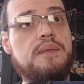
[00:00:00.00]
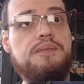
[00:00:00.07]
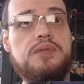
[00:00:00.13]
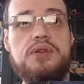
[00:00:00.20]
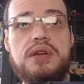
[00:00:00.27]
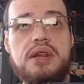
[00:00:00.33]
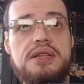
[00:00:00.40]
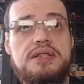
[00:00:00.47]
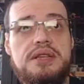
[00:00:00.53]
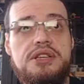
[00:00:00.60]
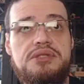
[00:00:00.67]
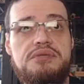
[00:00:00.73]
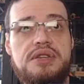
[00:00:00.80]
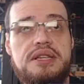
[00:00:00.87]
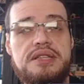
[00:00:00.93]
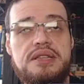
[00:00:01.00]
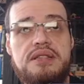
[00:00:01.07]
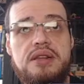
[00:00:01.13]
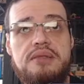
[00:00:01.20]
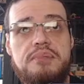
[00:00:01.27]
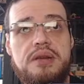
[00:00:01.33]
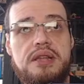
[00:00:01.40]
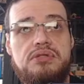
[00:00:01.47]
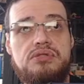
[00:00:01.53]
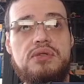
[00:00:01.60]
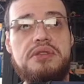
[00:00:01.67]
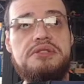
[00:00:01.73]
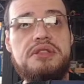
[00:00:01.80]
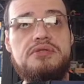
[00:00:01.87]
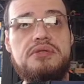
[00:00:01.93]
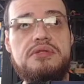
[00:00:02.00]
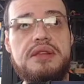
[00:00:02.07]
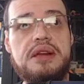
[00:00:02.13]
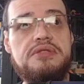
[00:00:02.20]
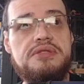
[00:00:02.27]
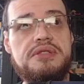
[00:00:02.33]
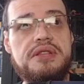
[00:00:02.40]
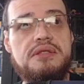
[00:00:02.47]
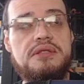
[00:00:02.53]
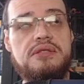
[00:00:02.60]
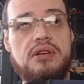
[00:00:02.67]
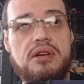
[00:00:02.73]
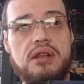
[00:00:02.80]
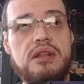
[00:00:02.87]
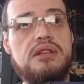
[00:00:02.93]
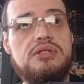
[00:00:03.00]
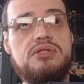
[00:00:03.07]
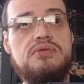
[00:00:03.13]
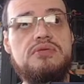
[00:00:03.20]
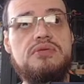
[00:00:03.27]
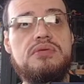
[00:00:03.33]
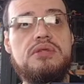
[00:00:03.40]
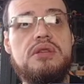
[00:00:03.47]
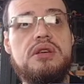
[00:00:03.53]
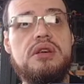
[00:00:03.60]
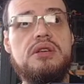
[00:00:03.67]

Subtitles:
The organization recently paid $22,000 to